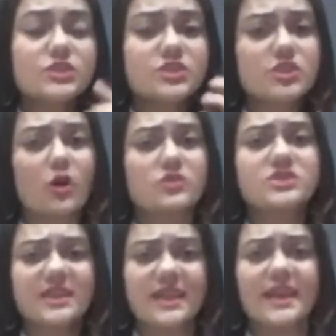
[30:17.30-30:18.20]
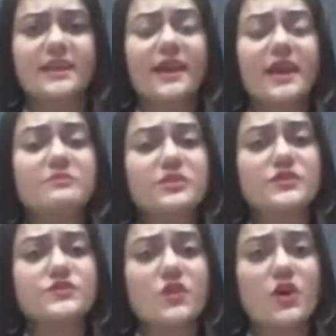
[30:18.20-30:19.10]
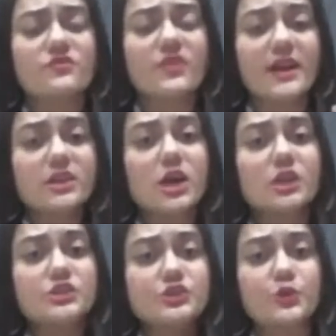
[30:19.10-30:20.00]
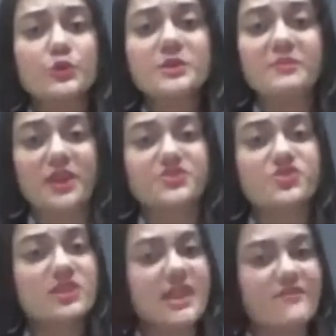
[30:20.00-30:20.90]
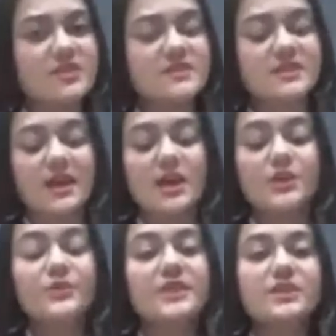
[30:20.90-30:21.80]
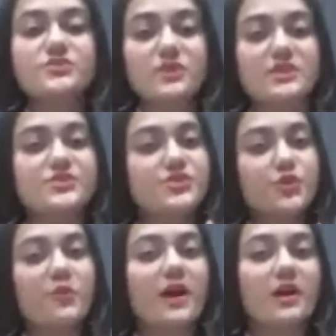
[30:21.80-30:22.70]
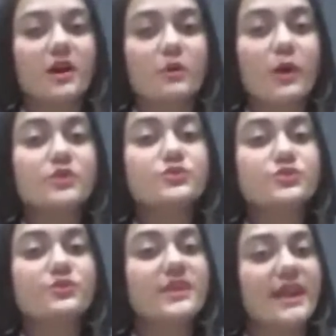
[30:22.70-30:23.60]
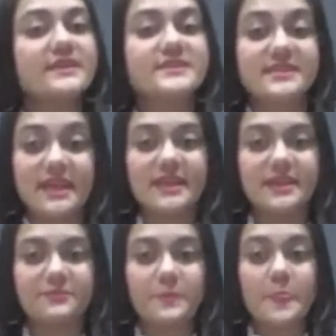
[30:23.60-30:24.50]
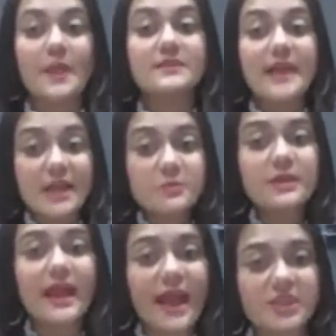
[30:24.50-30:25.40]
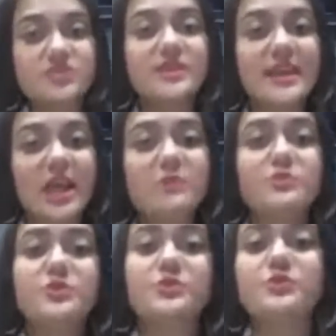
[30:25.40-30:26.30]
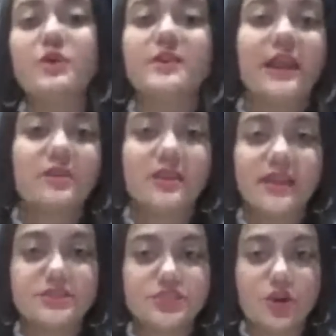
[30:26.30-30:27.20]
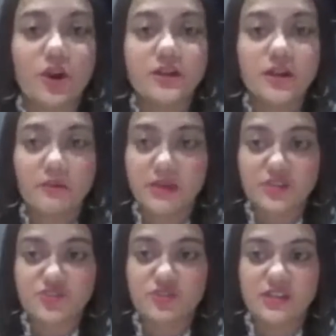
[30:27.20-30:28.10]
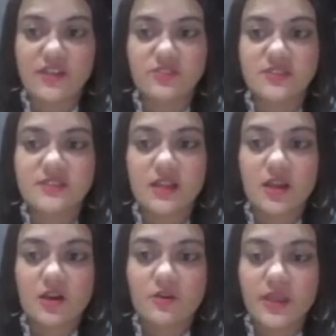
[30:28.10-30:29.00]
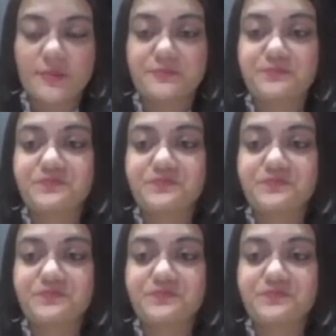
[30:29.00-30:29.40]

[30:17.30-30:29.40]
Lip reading: the doctor again and again because of uncontrolled blood sugar levels, you need to consume 1 to 2 dates daily. That will actually help you regulate your blood sugar levels. Okay,